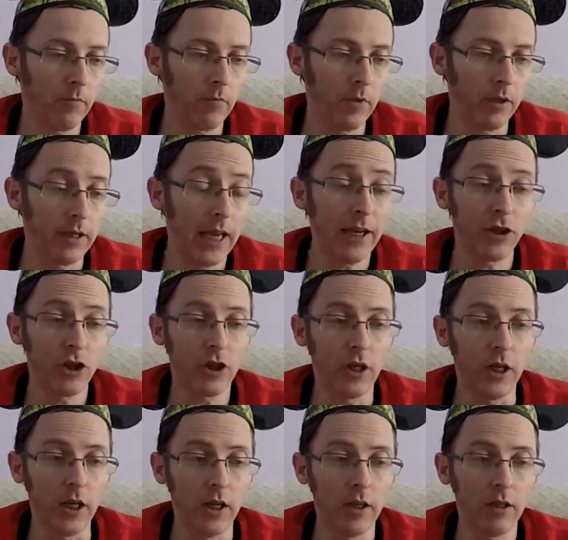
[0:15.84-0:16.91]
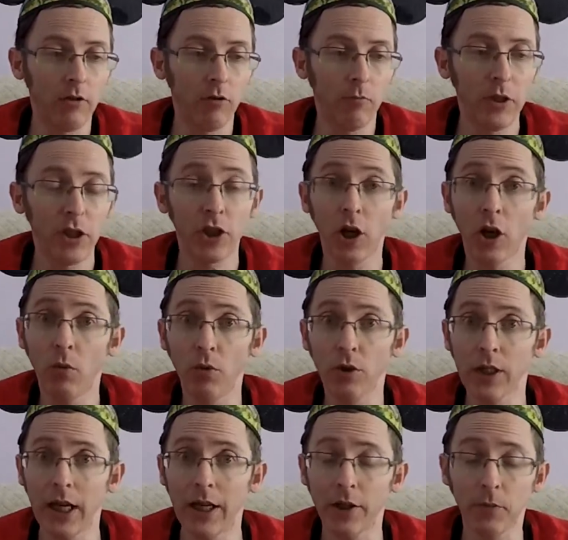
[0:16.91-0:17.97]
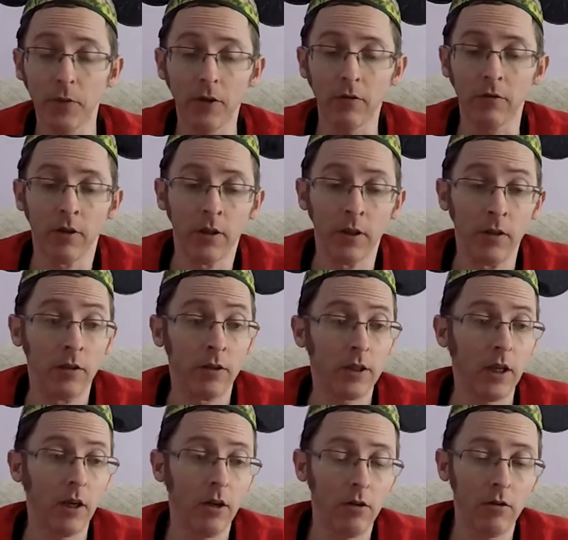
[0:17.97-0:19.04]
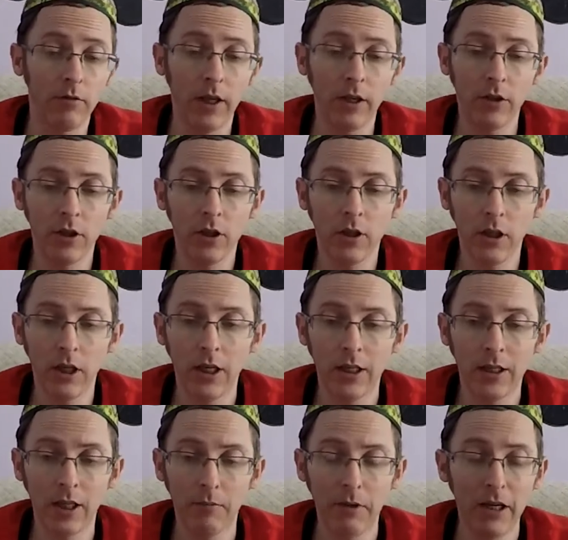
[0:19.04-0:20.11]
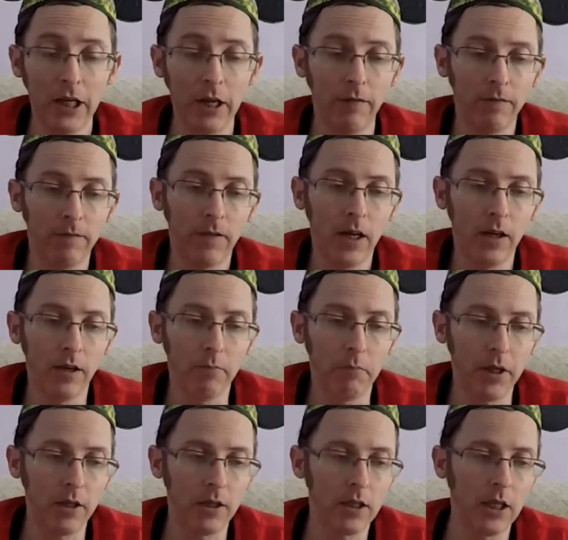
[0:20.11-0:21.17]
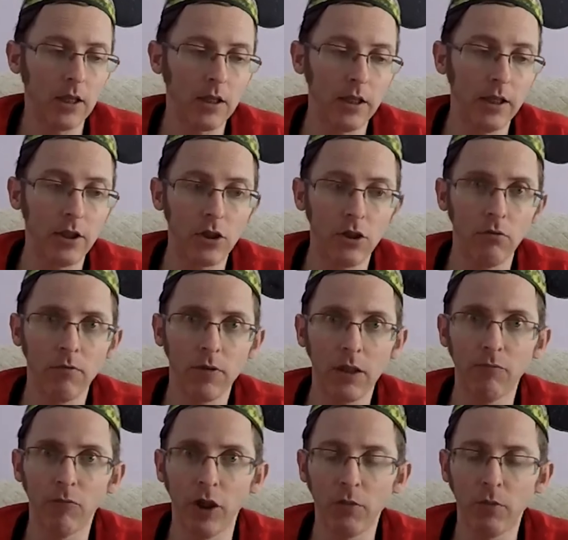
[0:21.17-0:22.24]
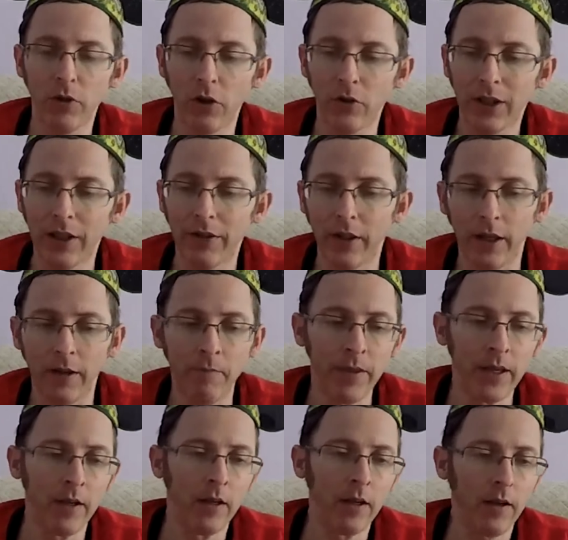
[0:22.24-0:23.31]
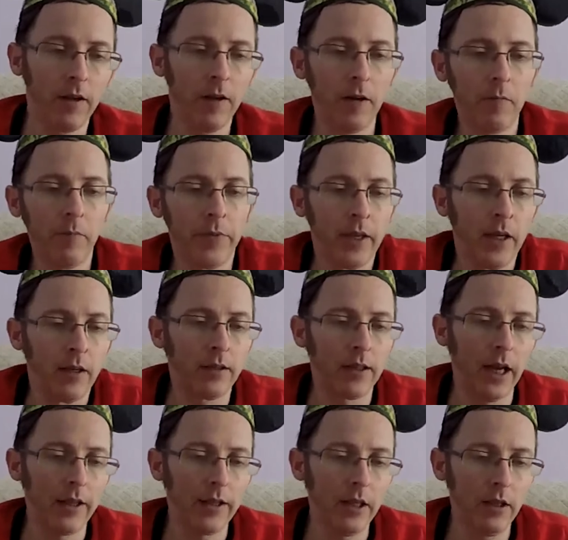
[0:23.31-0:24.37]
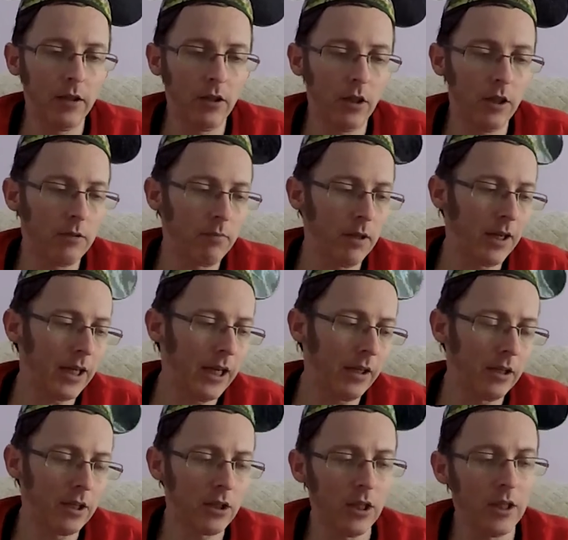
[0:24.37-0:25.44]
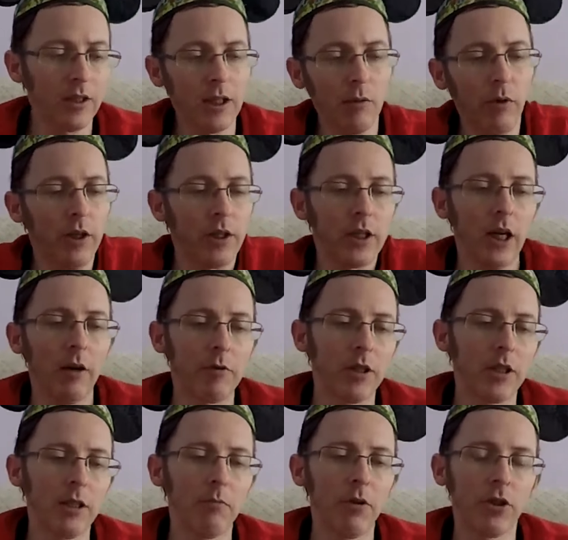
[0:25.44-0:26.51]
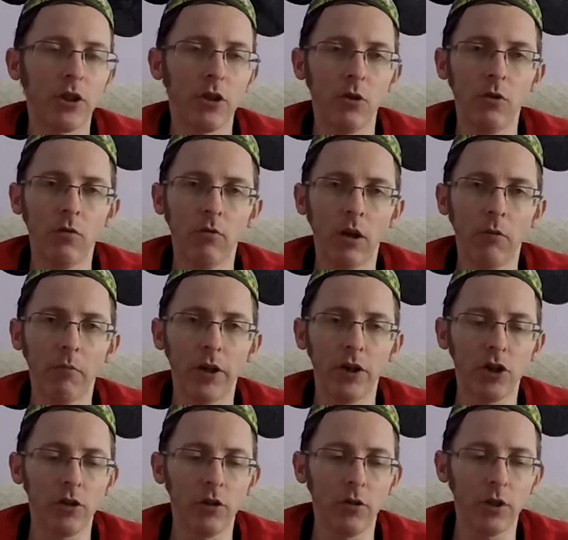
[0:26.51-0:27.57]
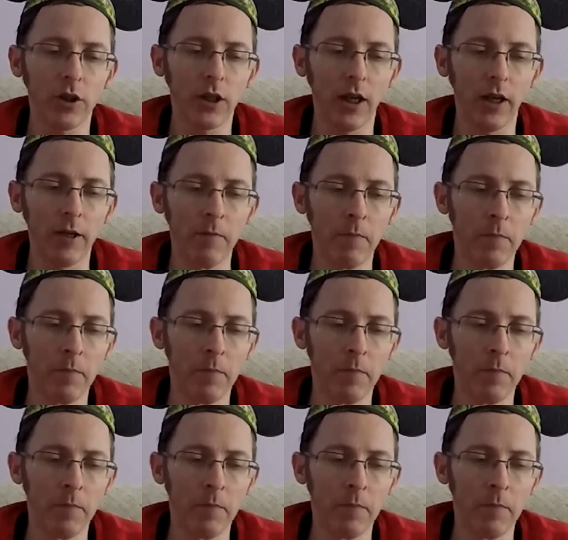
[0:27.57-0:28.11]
Next year there will be Star Wars Land as well. So that is going to be fun because there's at least some rides we've not done there. Now it's in some ways up to similar to Main Street USA.